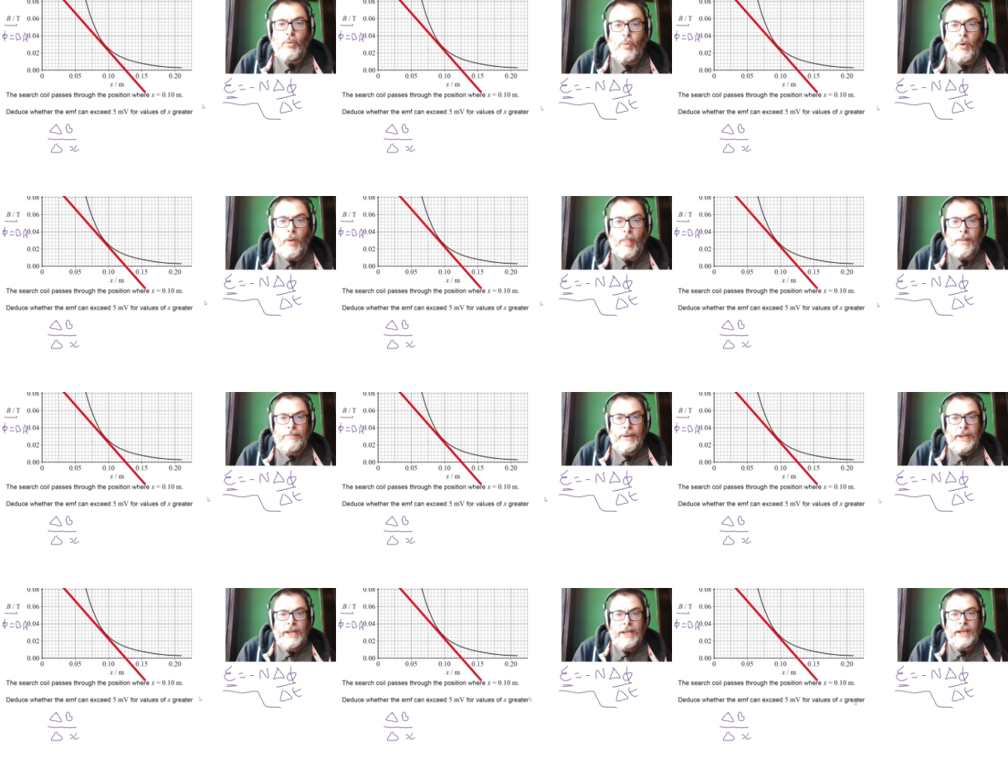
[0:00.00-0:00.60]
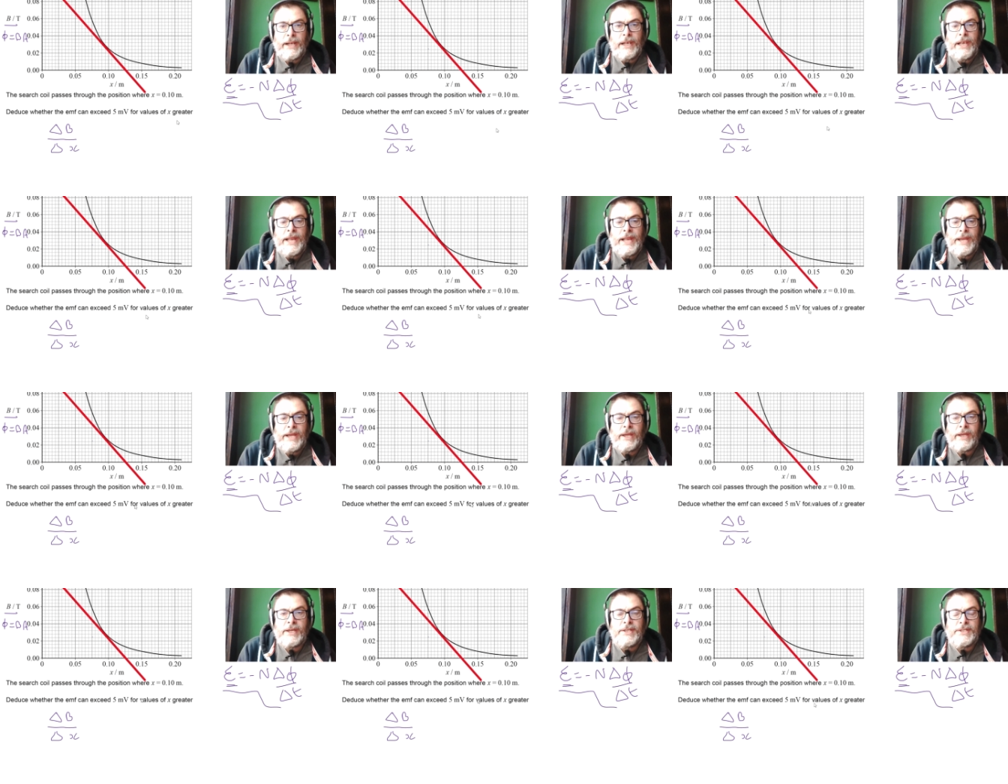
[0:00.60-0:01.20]
Well, the big
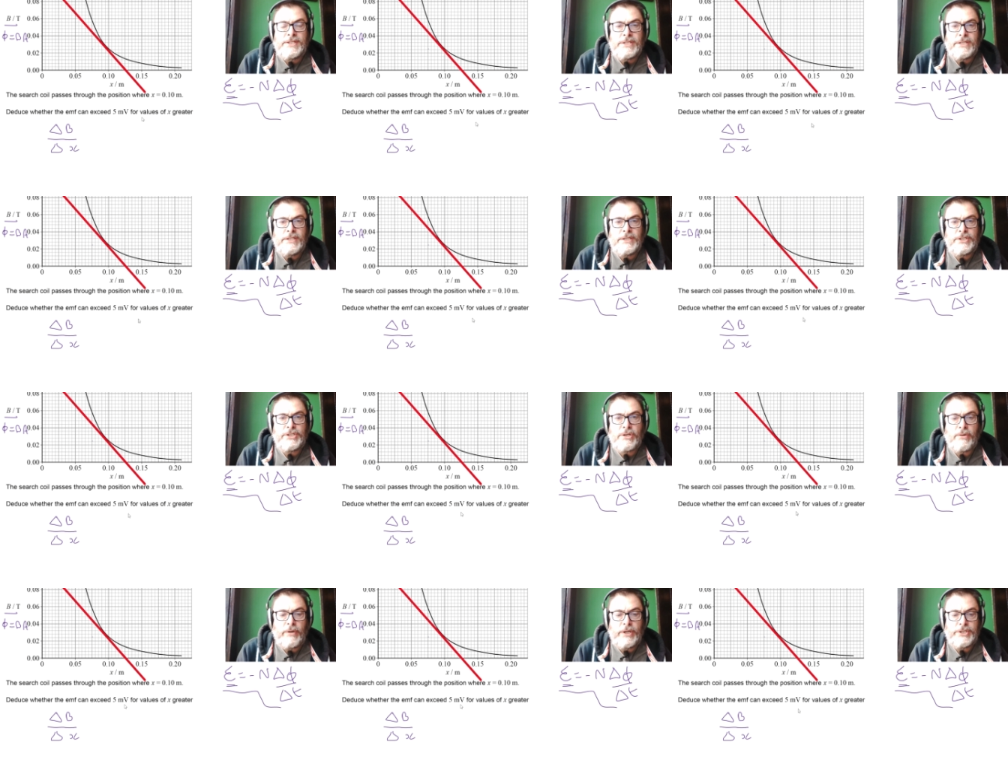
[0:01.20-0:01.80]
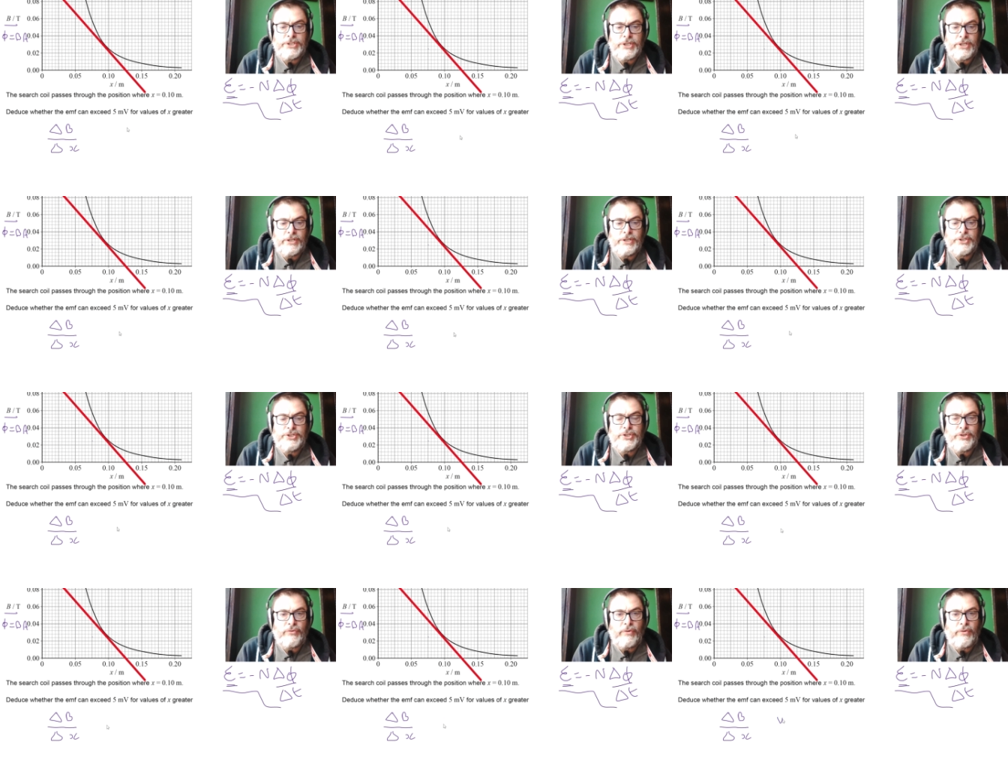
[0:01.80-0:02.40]
link into this question
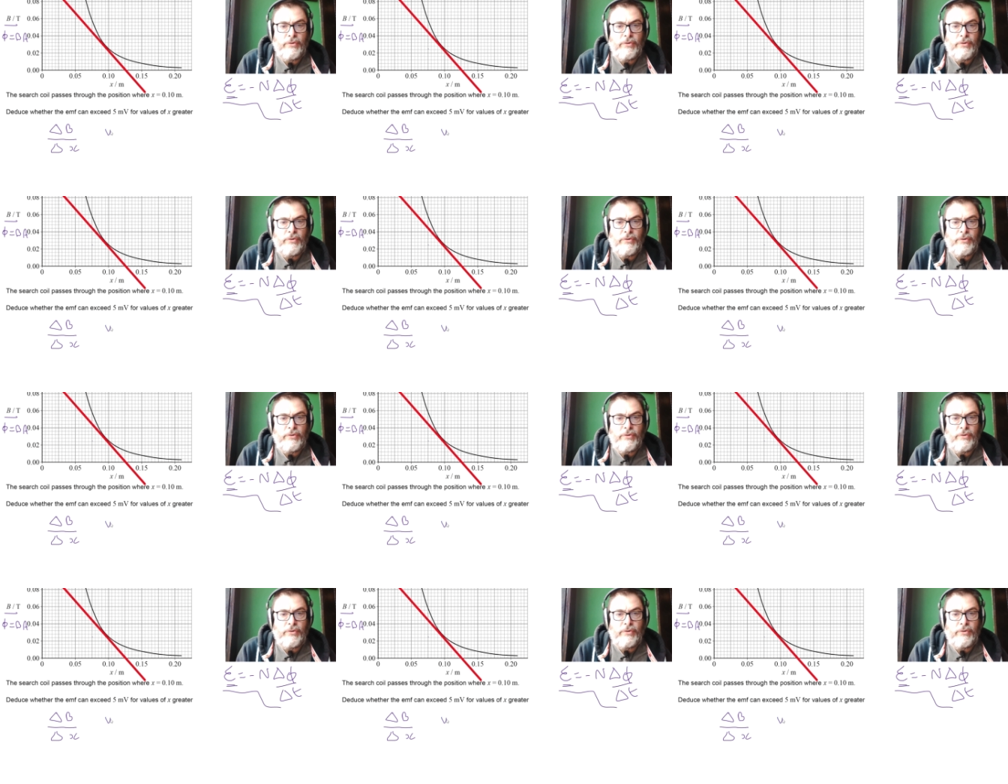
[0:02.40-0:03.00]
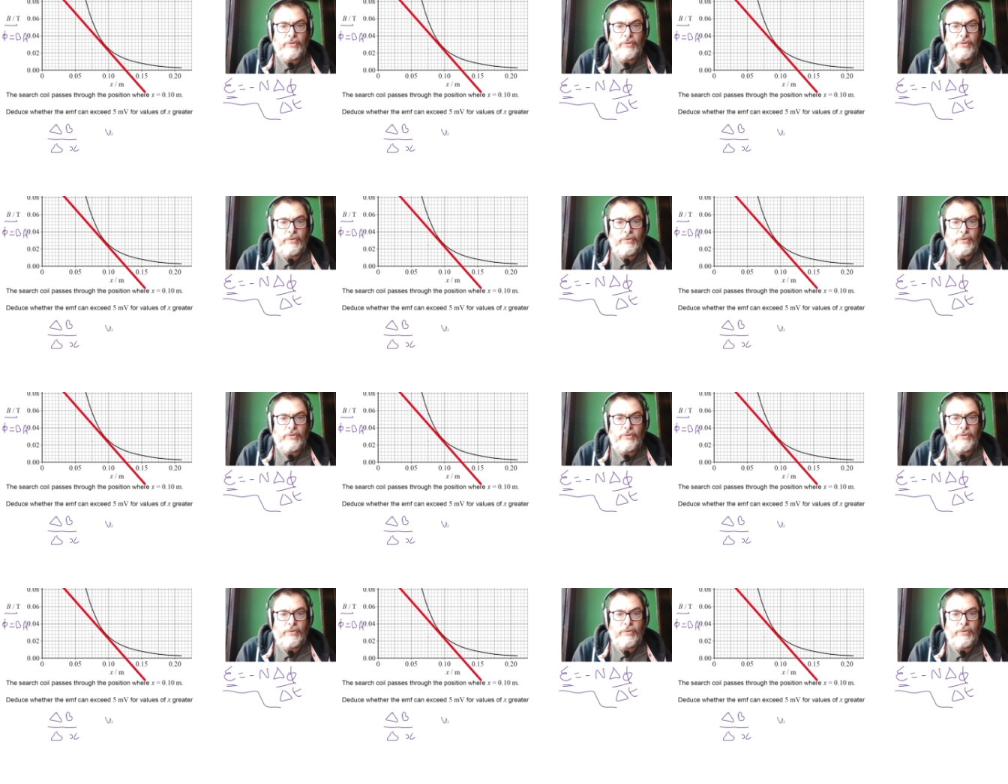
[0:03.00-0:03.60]
is to remember that
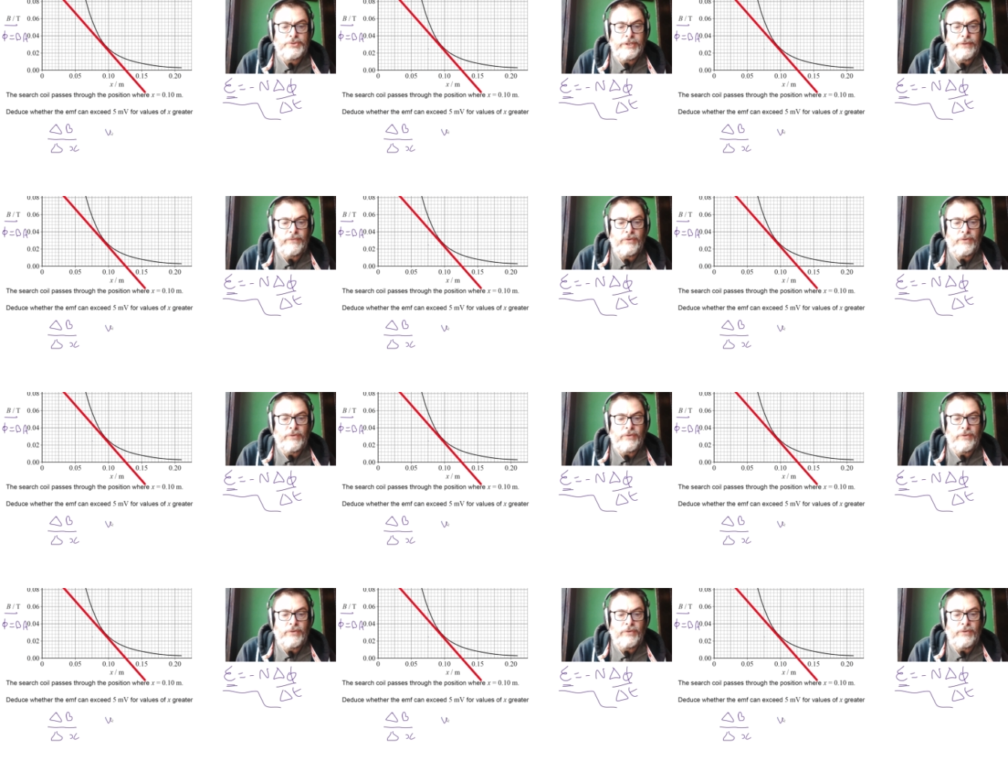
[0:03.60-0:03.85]
velocity,